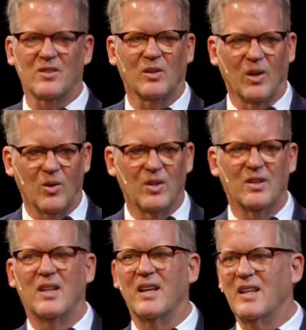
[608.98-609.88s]
gets
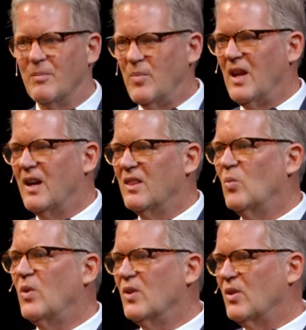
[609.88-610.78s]
loaded, they get behind
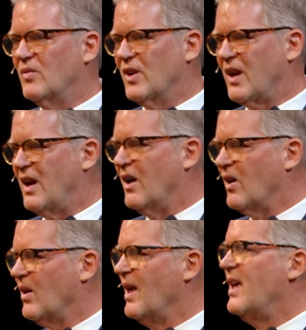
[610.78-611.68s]
the wheel of a car.